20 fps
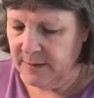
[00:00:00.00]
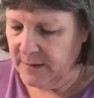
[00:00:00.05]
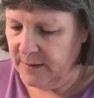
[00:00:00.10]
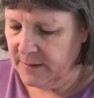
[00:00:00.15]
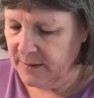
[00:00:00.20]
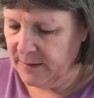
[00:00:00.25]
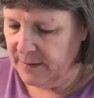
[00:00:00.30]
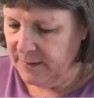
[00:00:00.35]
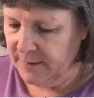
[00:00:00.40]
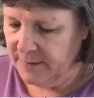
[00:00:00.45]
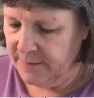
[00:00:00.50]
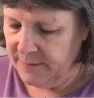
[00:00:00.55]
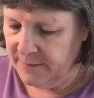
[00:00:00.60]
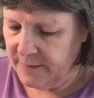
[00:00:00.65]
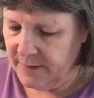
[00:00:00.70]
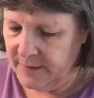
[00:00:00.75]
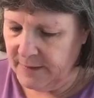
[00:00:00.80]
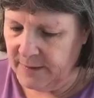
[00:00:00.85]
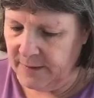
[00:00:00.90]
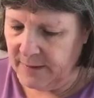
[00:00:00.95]
because
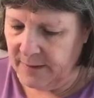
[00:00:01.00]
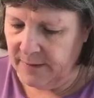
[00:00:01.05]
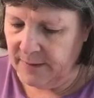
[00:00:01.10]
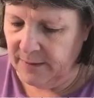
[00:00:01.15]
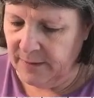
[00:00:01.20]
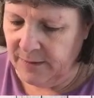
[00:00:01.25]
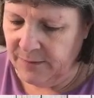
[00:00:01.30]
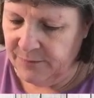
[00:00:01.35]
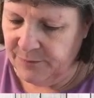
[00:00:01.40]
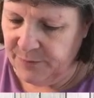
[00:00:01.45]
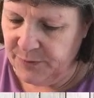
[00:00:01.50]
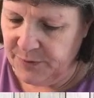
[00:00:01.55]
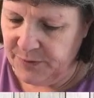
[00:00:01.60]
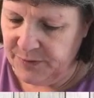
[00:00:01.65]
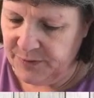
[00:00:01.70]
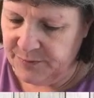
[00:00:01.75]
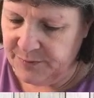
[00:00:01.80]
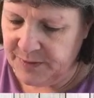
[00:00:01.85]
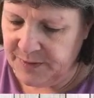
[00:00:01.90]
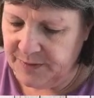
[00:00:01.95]
I love
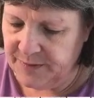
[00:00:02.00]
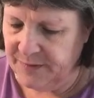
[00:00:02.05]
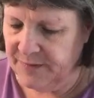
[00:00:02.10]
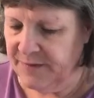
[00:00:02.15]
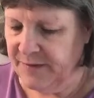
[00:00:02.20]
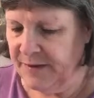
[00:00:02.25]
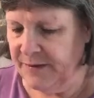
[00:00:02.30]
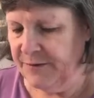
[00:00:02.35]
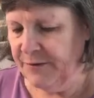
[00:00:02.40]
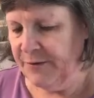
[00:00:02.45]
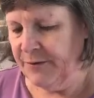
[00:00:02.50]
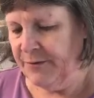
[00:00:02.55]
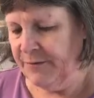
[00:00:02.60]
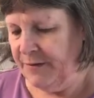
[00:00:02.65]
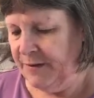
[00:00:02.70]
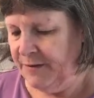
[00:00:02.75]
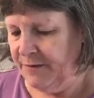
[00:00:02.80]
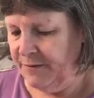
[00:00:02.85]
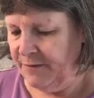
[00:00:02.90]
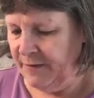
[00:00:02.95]
putting them in the center of
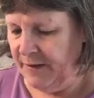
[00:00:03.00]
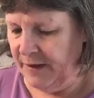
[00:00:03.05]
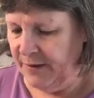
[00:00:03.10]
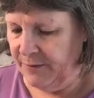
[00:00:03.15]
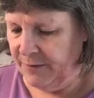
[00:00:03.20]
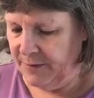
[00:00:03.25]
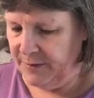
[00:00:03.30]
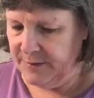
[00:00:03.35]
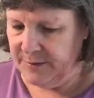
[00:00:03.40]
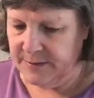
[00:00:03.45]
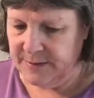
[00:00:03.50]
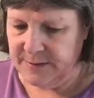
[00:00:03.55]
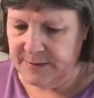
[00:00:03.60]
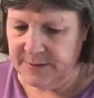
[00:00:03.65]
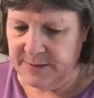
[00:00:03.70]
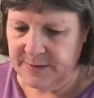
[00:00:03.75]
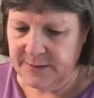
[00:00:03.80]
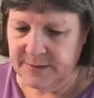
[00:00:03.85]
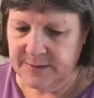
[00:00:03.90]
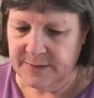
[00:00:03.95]
these flowers.
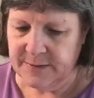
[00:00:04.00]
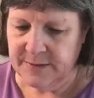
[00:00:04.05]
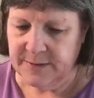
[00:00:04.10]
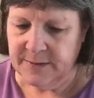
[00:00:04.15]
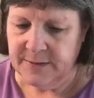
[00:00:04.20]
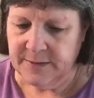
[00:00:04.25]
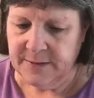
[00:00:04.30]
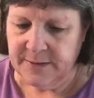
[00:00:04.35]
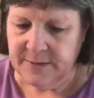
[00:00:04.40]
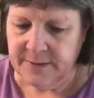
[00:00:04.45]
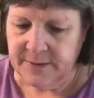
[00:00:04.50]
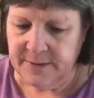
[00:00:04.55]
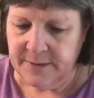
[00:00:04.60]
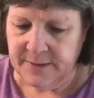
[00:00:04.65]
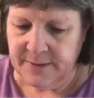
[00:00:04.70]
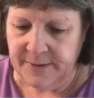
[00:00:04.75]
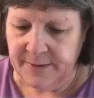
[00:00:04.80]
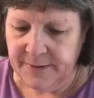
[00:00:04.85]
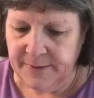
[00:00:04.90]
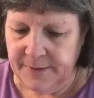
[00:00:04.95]

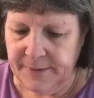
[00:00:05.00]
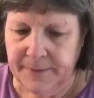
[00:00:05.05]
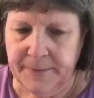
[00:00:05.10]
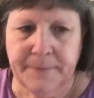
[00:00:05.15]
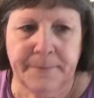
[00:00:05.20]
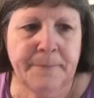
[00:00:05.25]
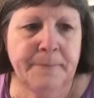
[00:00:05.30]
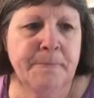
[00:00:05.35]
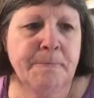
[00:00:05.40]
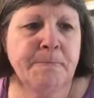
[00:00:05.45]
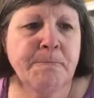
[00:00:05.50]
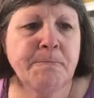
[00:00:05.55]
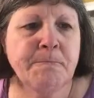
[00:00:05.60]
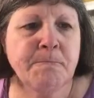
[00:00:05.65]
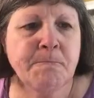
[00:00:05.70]
Let's